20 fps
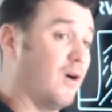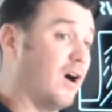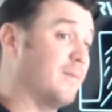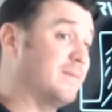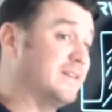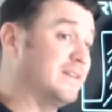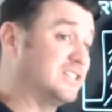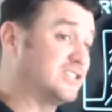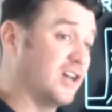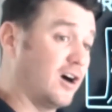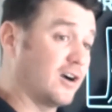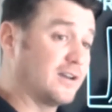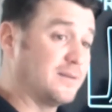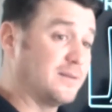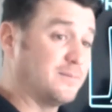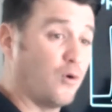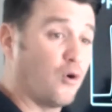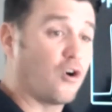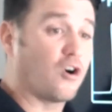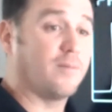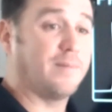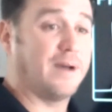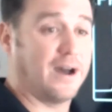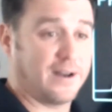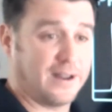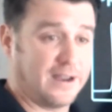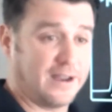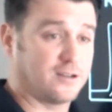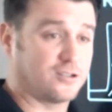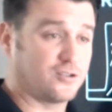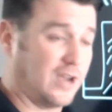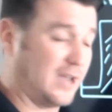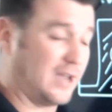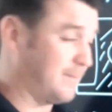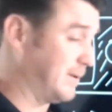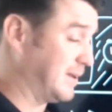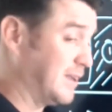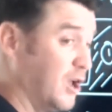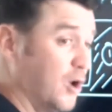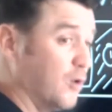Well, I'll be talking more about air
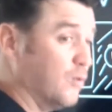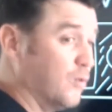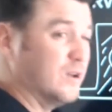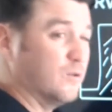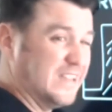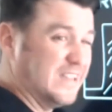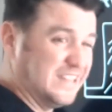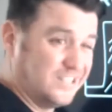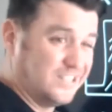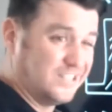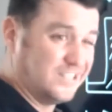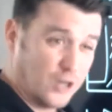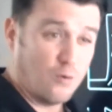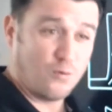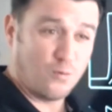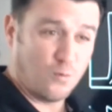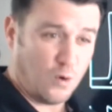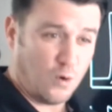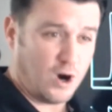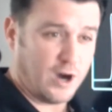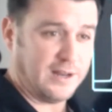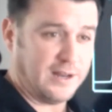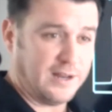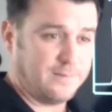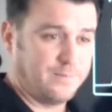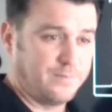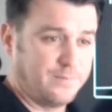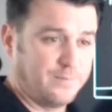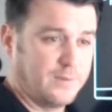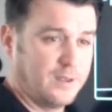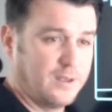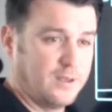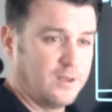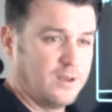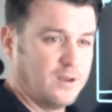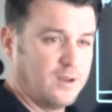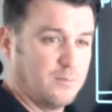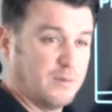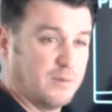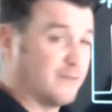trapping when we don't want it.
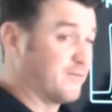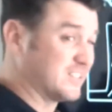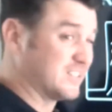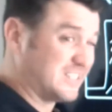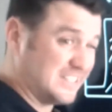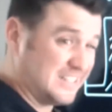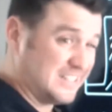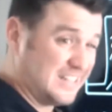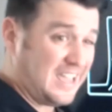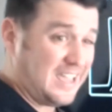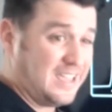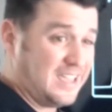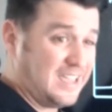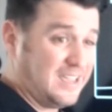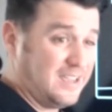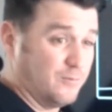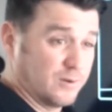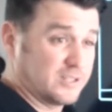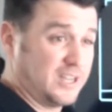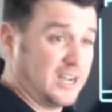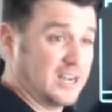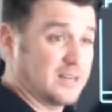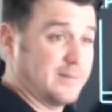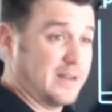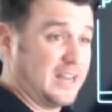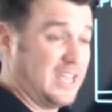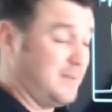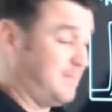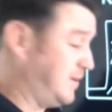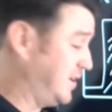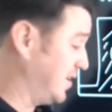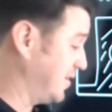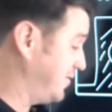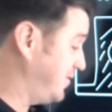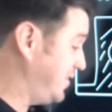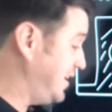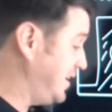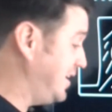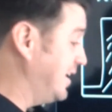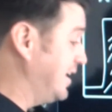But for today, we're talking about
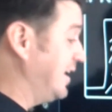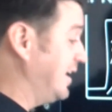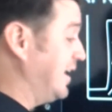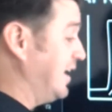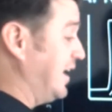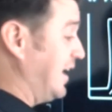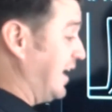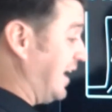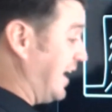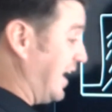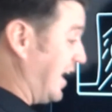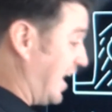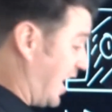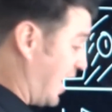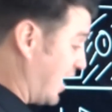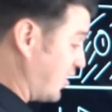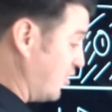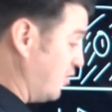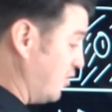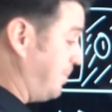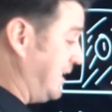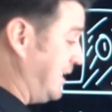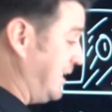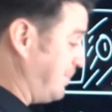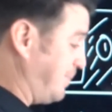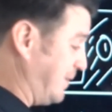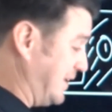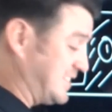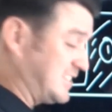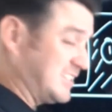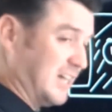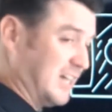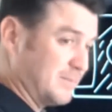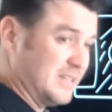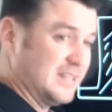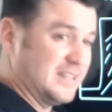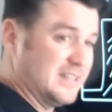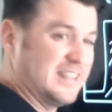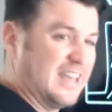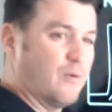APRV. Auto peep is
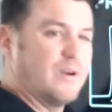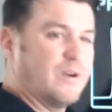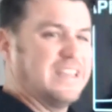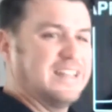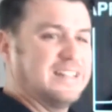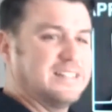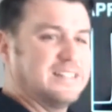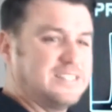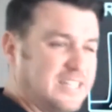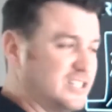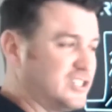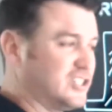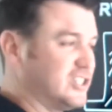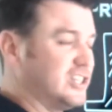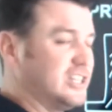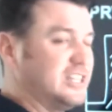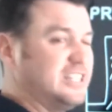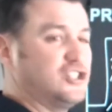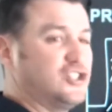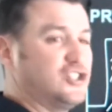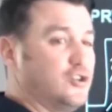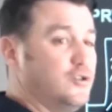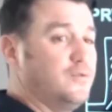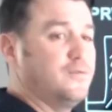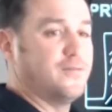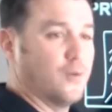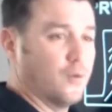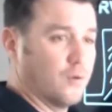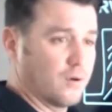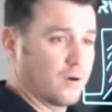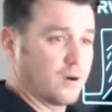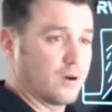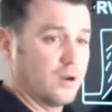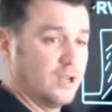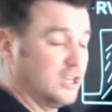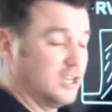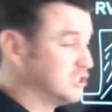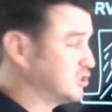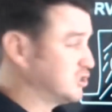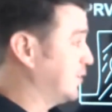something that we intentionally shoot for
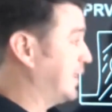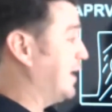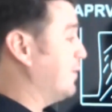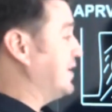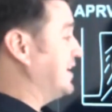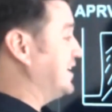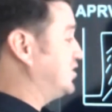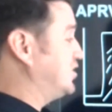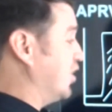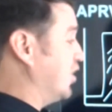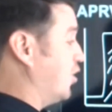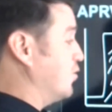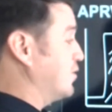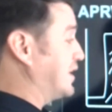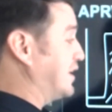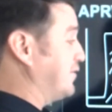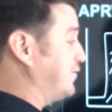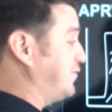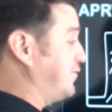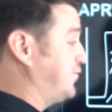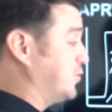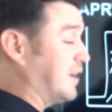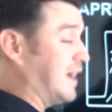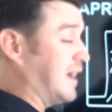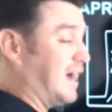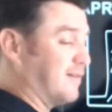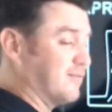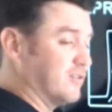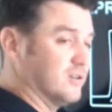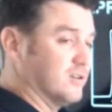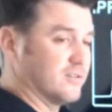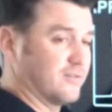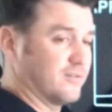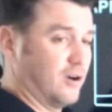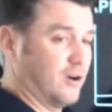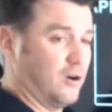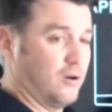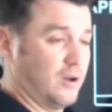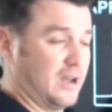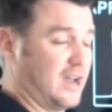so that we don't get full alveolar,
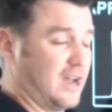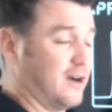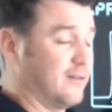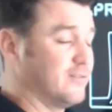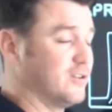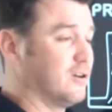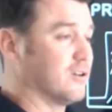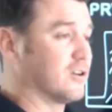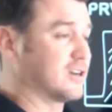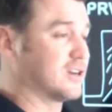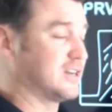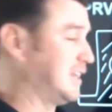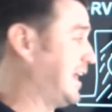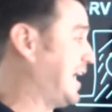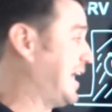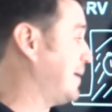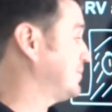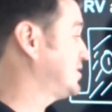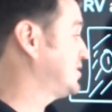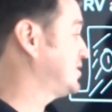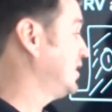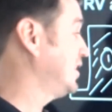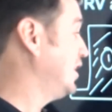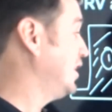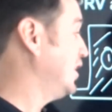alveolar collapse